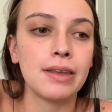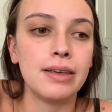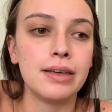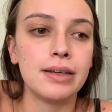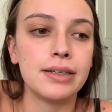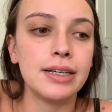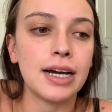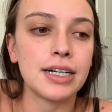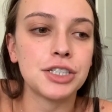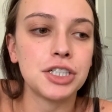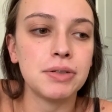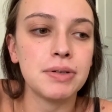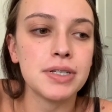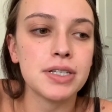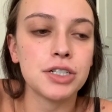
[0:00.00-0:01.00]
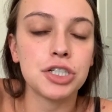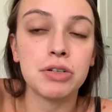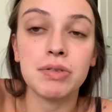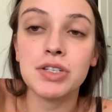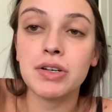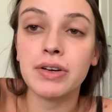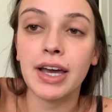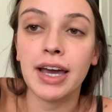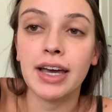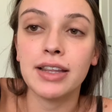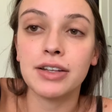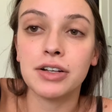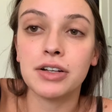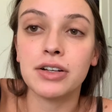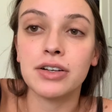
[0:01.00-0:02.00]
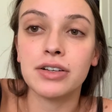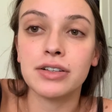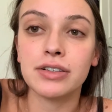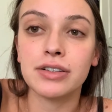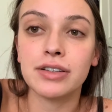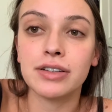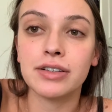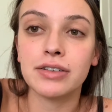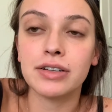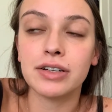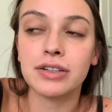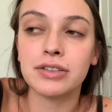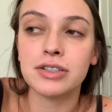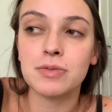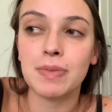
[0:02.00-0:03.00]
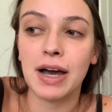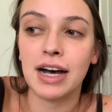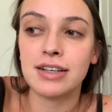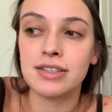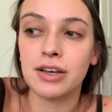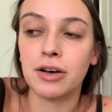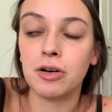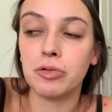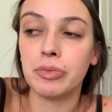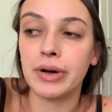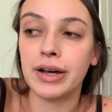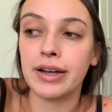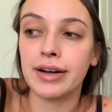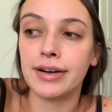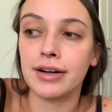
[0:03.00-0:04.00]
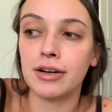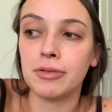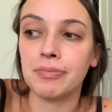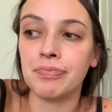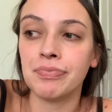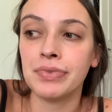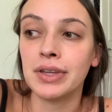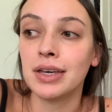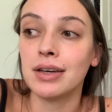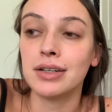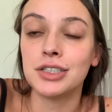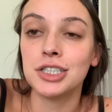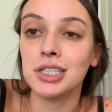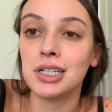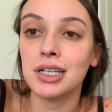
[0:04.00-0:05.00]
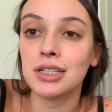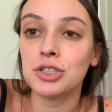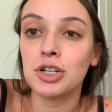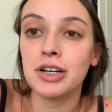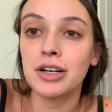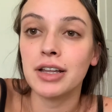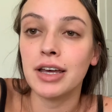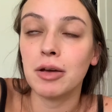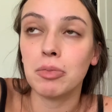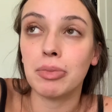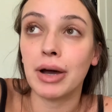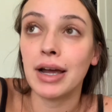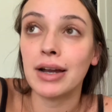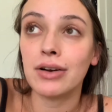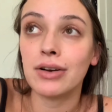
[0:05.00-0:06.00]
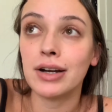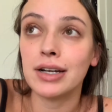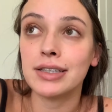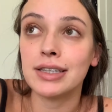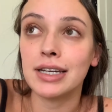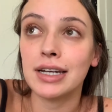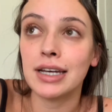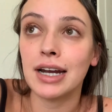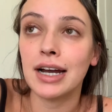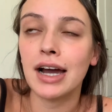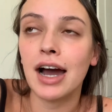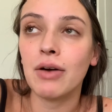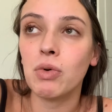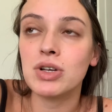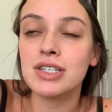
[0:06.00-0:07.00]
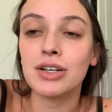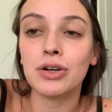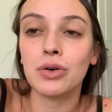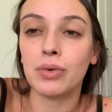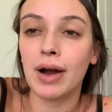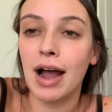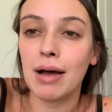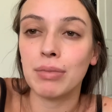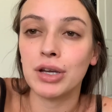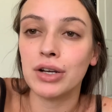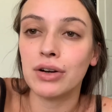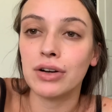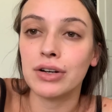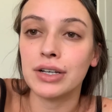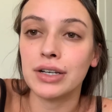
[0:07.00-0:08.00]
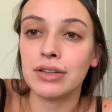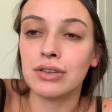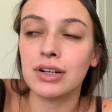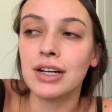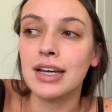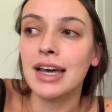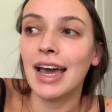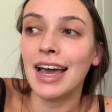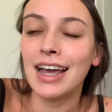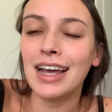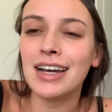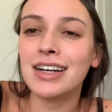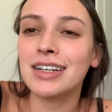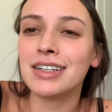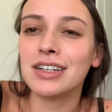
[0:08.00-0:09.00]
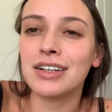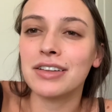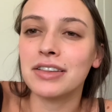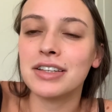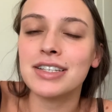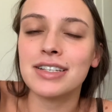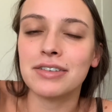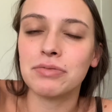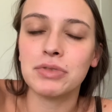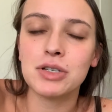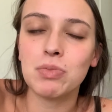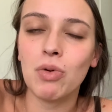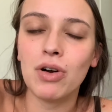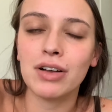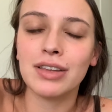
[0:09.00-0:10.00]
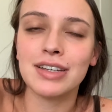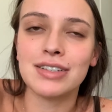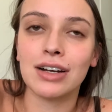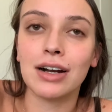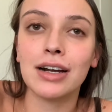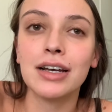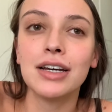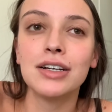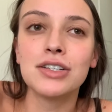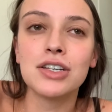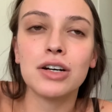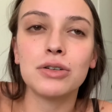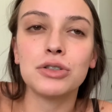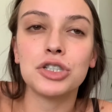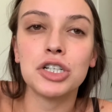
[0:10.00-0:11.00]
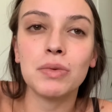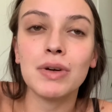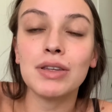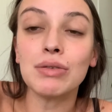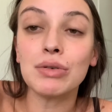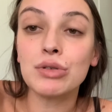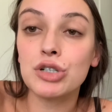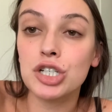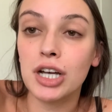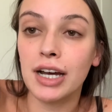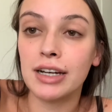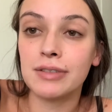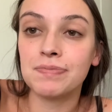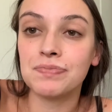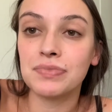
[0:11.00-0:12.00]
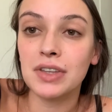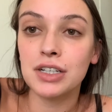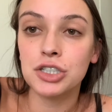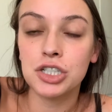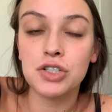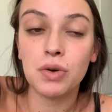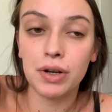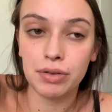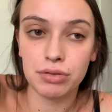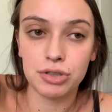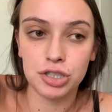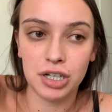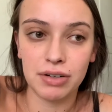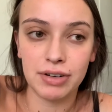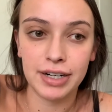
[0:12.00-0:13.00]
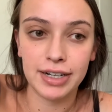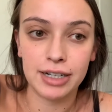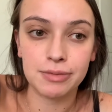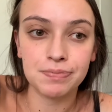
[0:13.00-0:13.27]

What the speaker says: yeah, she was okay, little spazzo, but she didn't try to like bite or anything, and I wasn't grabbing her either. And this poor lizard. So she went through shed. She's going through shed right now.